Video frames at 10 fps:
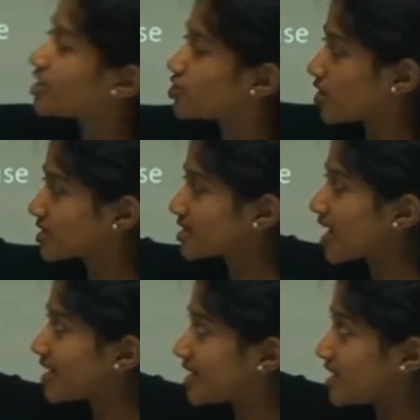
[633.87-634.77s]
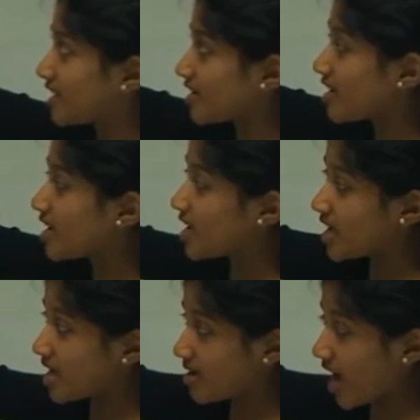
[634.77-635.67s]
hydroxide
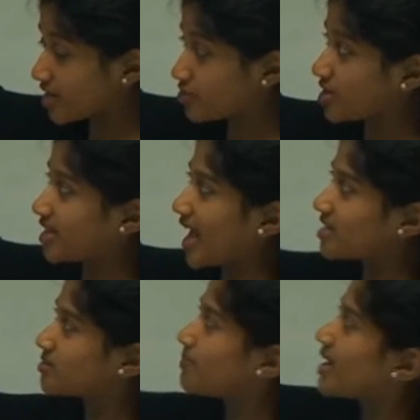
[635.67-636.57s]
and hydrogen gas,